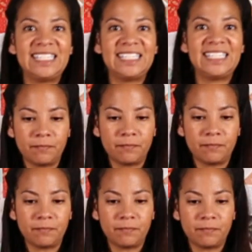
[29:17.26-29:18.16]
Day.
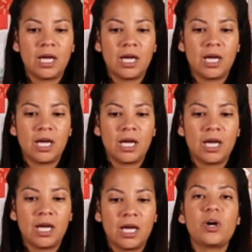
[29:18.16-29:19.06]

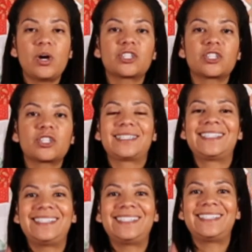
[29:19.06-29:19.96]
Another one is called
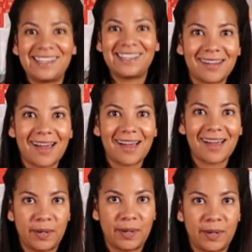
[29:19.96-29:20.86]
Stained Glass
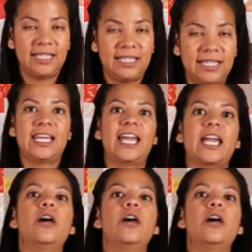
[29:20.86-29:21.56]
by Stacey Day.